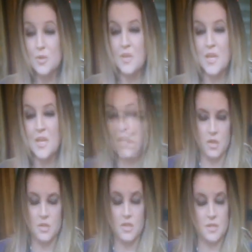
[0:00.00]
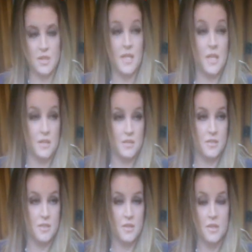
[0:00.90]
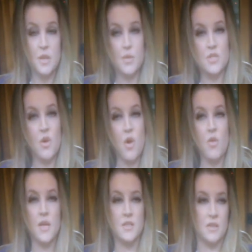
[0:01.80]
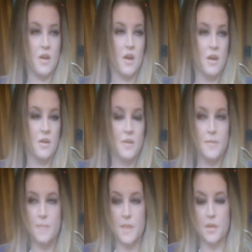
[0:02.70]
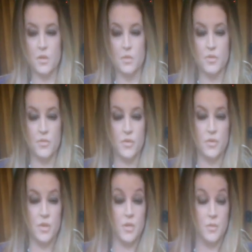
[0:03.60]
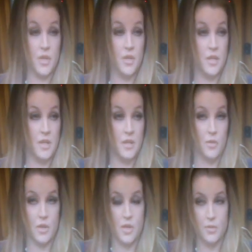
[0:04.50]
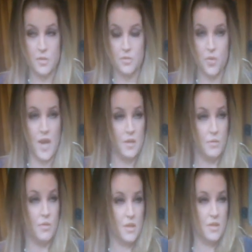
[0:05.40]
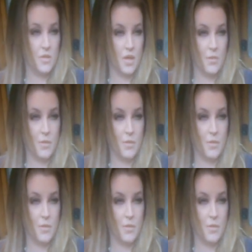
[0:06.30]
Someone took me on act drugs, I said yes, because all I saw, you know, there was a few year period there where he was, random things were